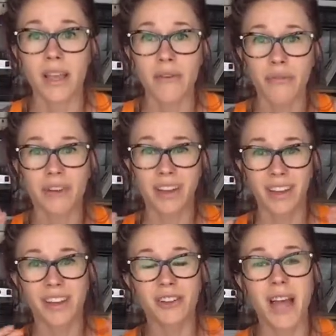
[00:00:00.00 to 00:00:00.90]
if
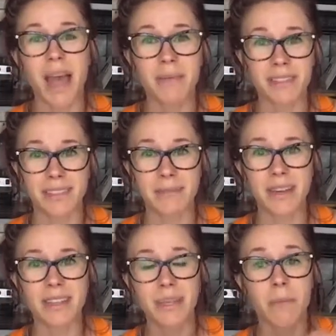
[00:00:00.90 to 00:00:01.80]
your time is
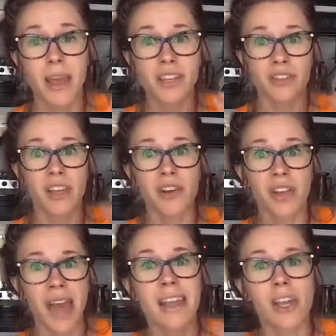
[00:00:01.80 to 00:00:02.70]
limited, to make sure that you're
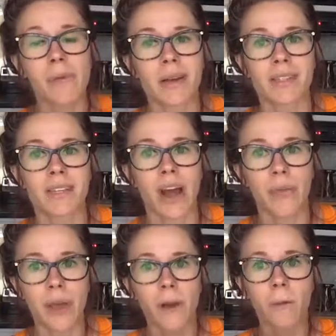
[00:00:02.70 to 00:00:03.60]
getting your message
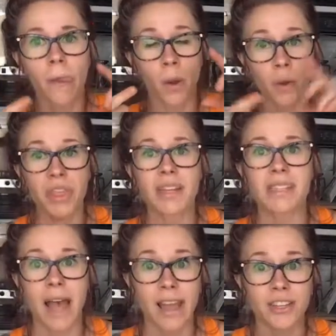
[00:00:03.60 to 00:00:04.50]
out there with
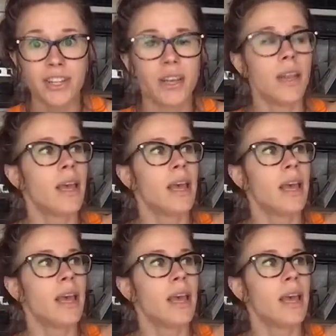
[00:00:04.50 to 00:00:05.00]
intention